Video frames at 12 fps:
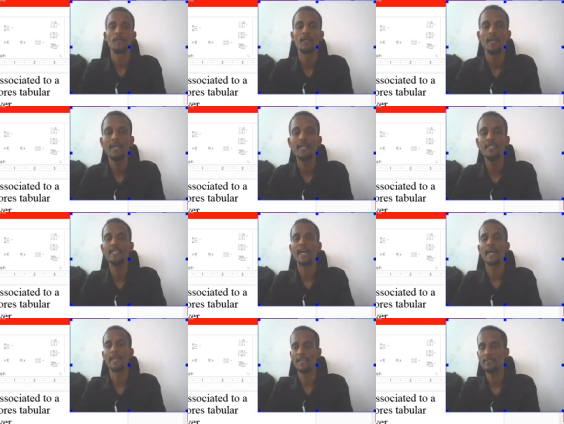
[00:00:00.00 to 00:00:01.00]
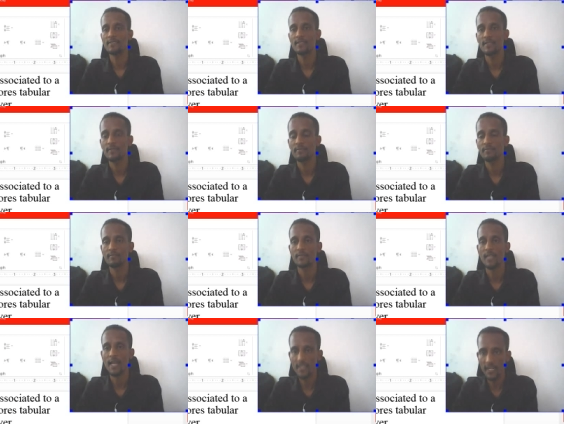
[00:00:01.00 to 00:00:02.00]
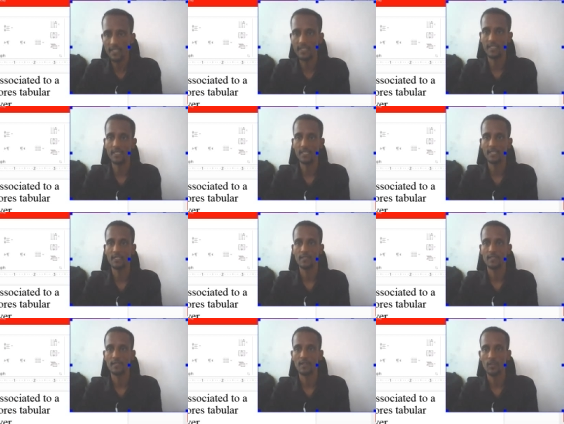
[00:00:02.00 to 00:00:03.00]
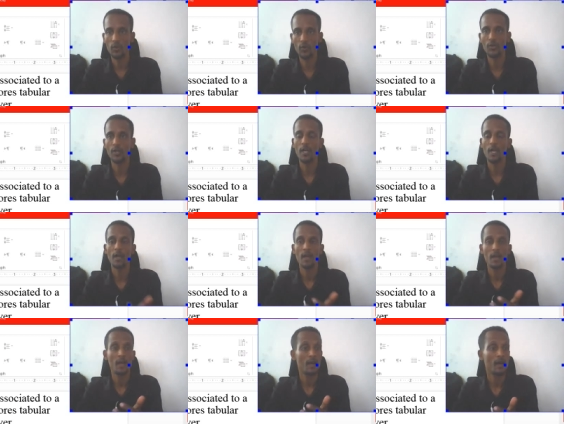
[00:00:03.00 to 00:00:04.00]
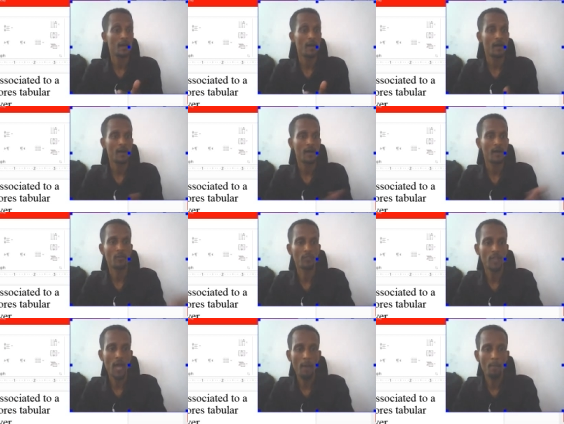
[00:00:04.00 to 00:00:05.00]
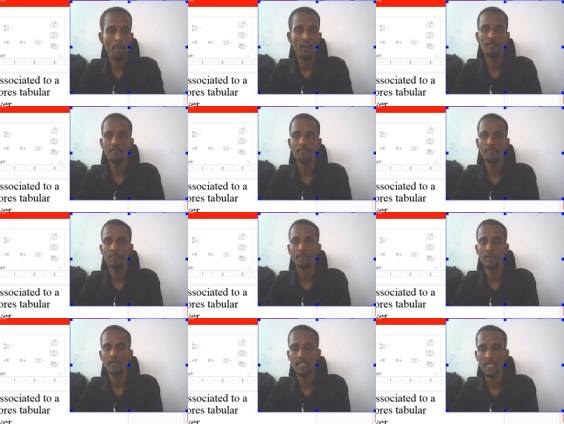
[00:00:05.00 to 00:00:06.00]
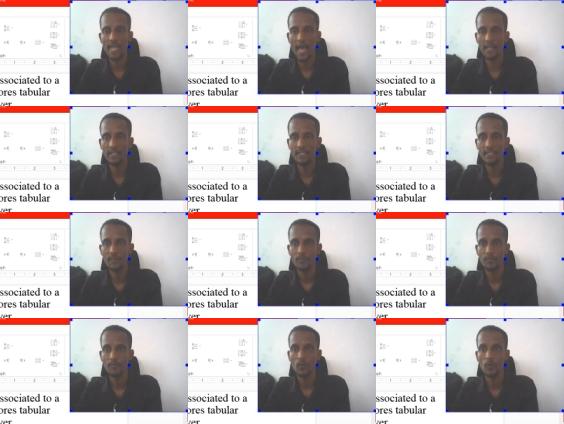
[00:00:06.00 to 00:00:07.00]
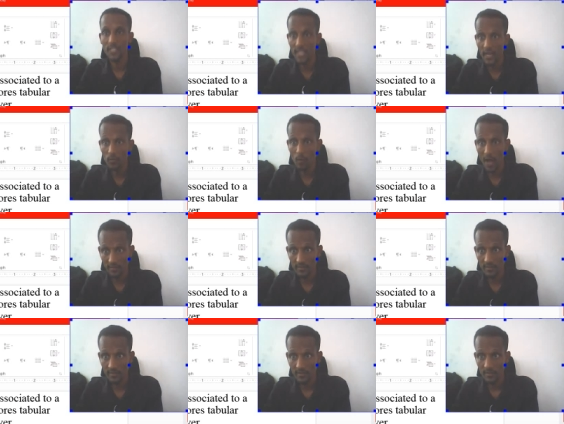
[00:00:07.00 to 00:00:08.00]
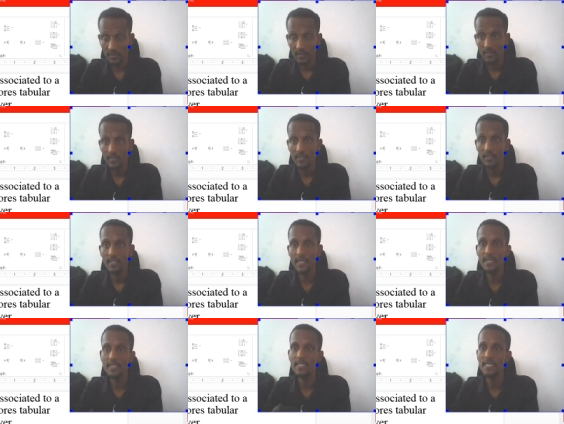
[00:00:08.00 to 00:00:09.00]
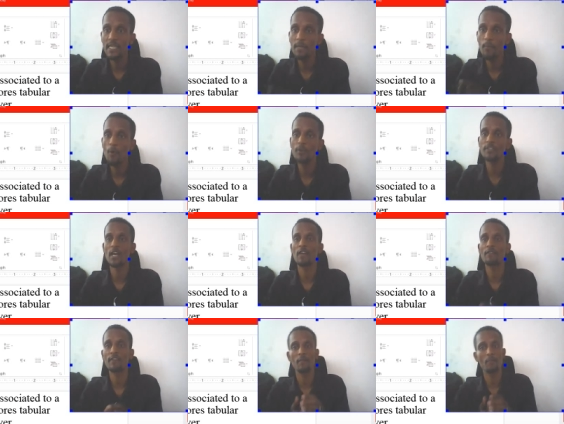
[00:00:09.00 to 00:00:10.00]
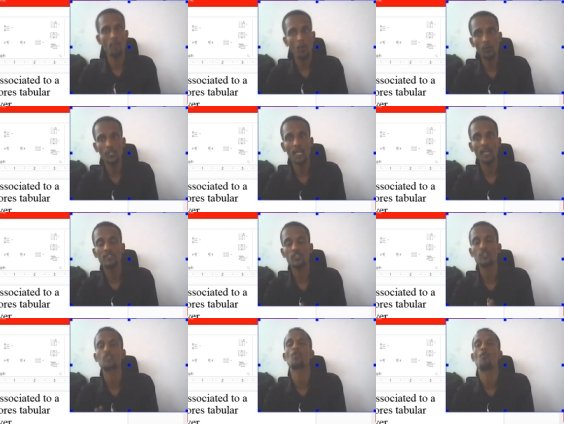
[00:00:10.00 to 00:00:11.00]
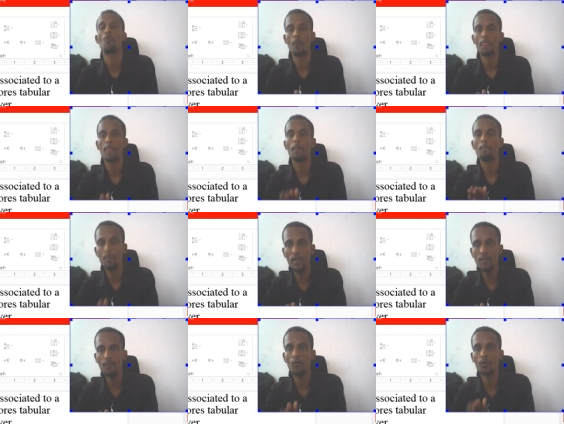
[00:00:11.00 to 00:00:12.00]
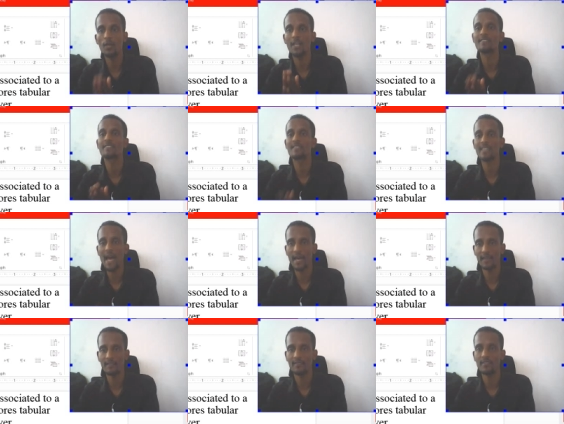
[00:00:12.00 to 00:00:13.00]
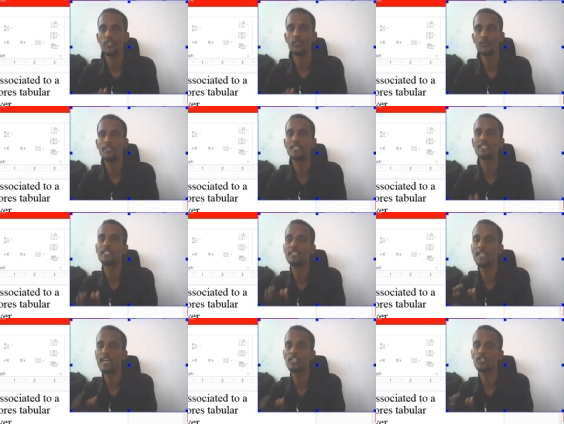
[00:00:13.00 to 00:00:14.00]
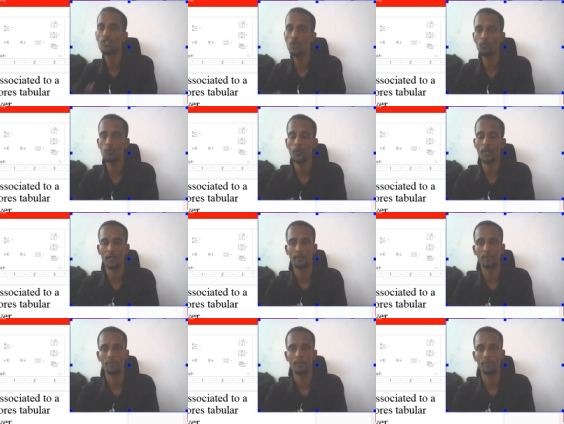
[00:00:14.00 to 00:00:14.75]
in GIS, the other thing, look, on the above slides, we said what? These key points are very important. So, before I start using GIS software,